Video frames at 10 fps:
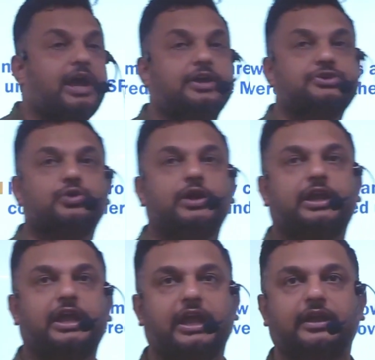
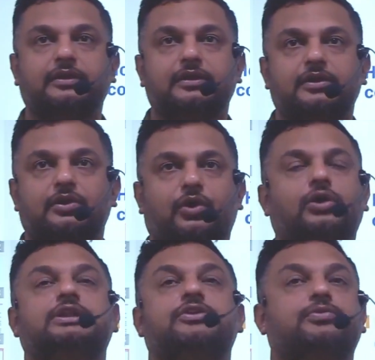sugarcane.
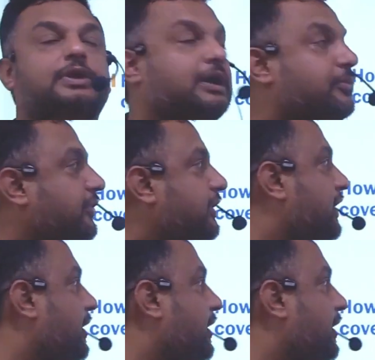All this will comes under